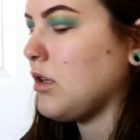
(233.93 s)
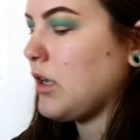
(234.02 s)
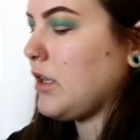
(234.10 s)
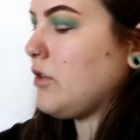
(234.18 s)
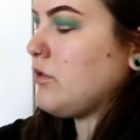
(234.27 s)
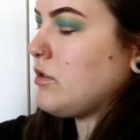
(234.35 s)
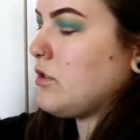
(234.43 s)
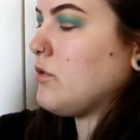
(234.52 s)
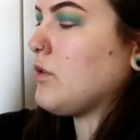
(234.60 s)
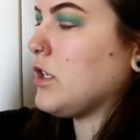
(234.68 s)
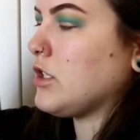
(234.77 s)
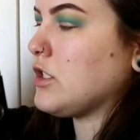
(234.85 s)
I used So
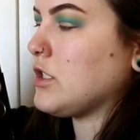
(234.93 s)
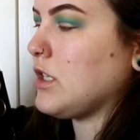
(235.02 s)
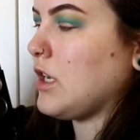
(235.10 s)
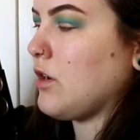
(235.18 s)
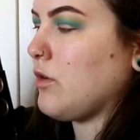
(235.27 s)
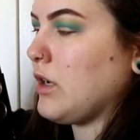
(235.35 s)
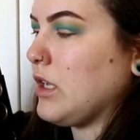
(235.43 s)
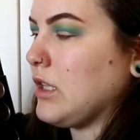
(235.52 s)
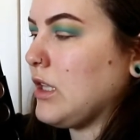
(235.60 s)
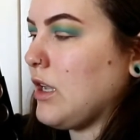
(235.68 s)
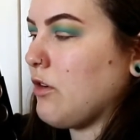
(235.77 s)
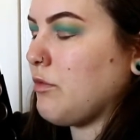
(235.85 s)
Good just now,
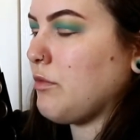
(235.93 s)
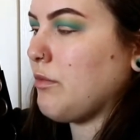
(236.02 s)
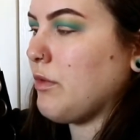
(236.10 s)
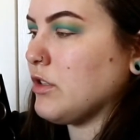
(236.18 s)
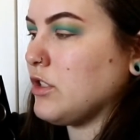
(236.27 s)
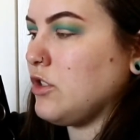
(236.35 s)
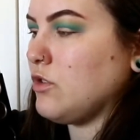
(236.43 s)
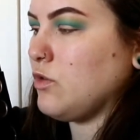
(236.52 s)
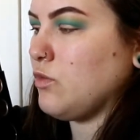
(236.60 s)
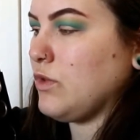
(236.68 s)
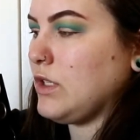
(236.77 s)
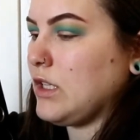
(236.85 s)
and now I'm about to use
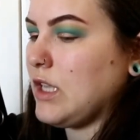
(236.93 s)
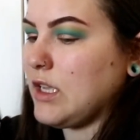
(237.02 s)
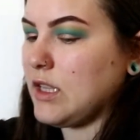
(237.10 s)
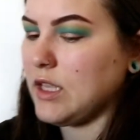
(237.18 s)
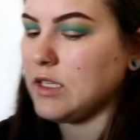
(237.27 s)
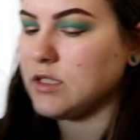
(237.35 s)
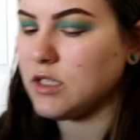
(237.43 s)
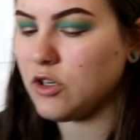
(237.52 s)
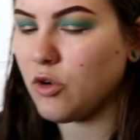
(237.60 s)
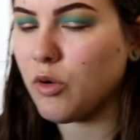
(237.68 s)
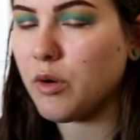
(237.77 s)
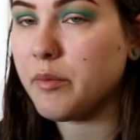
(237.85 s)
Ring Light, and that's gonna
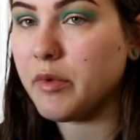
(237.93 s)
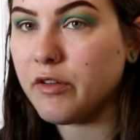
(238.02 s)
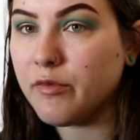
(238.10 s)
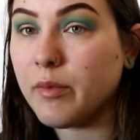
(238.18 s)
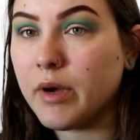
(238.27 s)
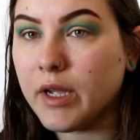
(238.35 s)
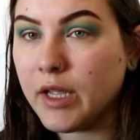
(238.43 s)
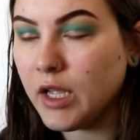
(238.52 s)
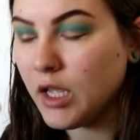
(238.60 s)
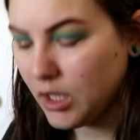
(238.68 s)
go above my,